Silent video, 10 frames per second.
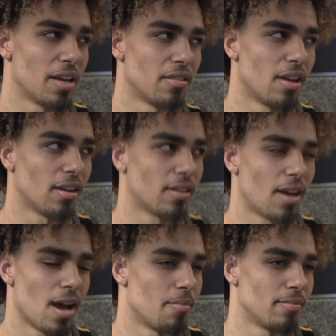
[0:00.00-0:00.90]
I think
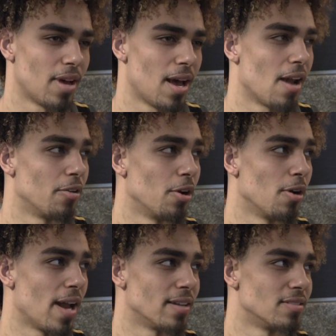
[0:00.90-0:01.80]
um, I don't know,
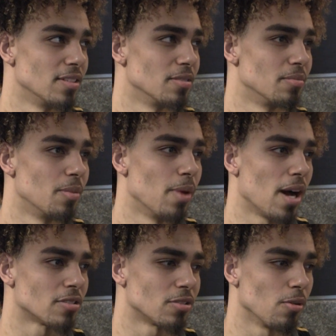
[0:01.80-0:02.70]
I didn't see the, the
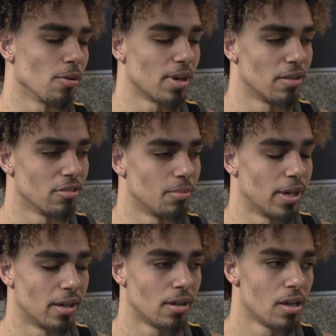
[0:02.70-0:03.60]
box score or whatever,
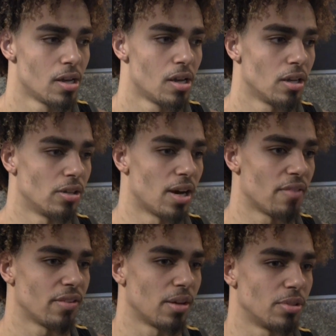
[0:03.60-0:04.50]
but you know, I
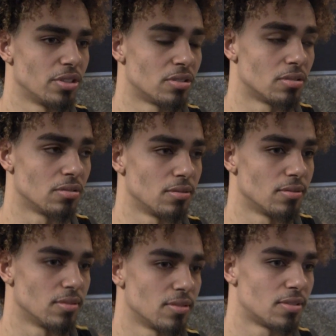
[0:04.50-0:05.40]
feel like we just
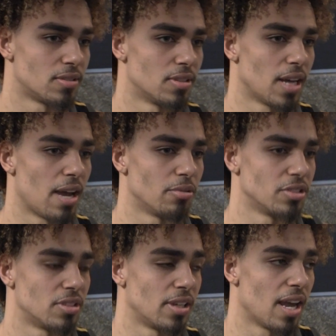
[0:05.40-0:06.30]
tonight was
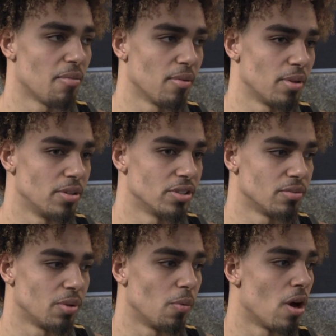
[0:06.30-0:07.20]
just a game where we just
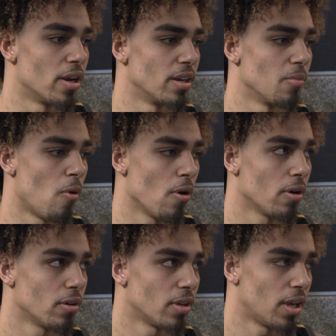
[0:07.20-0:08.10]
we wanted it
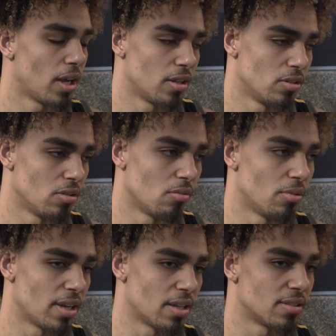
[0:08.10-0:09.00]
more, and you know
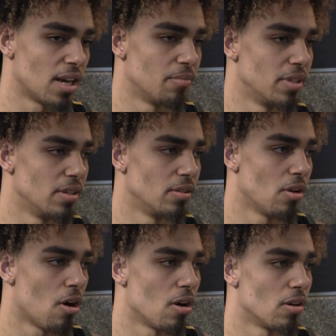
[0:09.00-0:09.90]
we, that's got to be
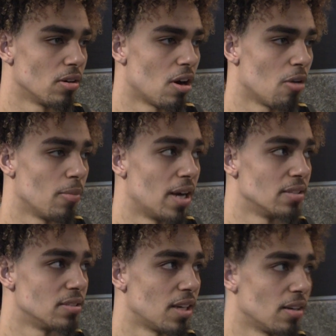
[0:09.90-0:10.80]
our our
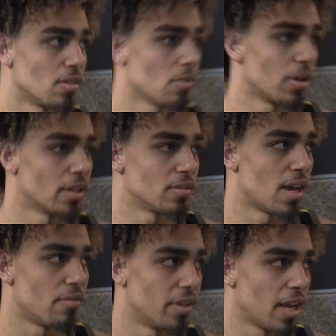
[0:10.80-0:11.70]
mindset going into
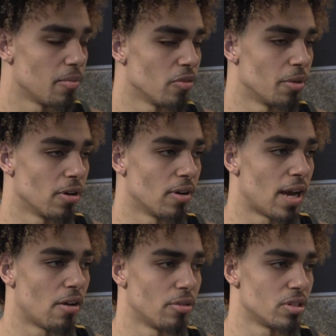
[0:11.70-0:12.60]
every game from here on out.